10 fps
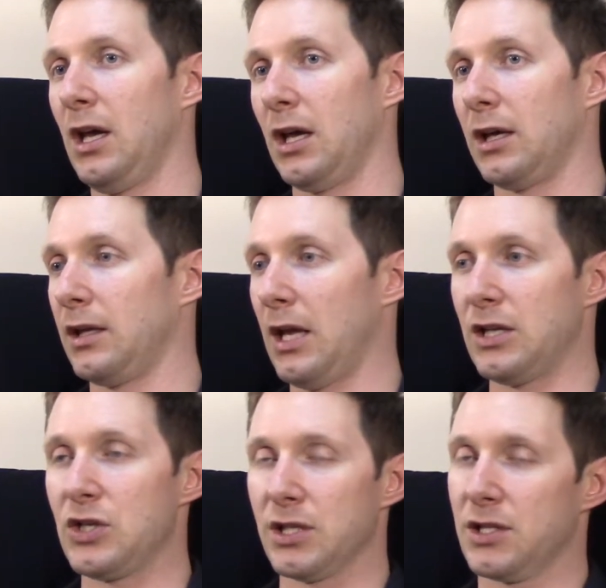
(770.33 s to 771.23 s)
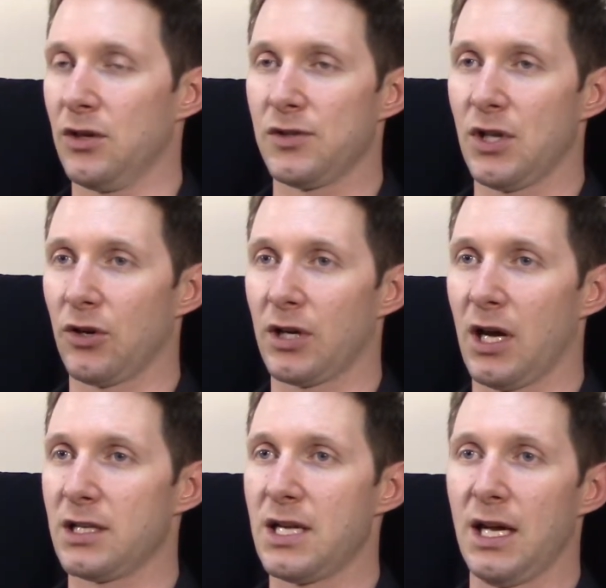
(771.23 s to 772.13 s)
adjust those to our
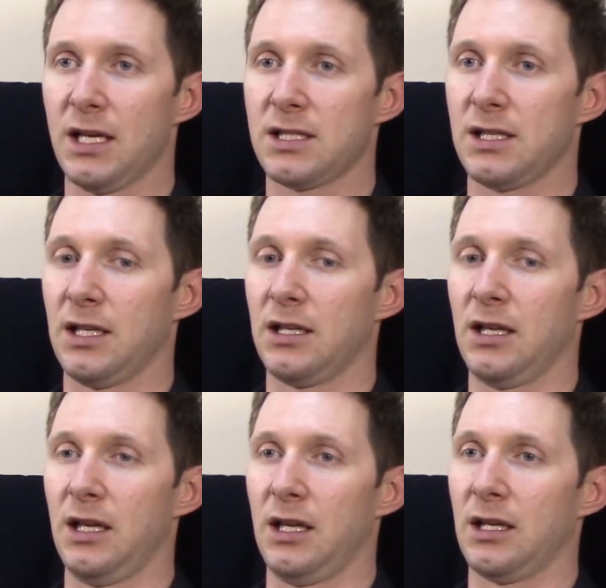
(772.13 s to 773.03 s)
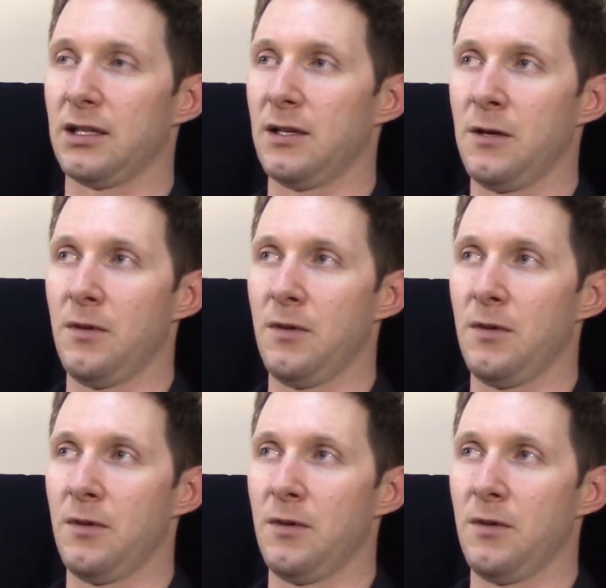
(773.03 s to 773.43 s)
context and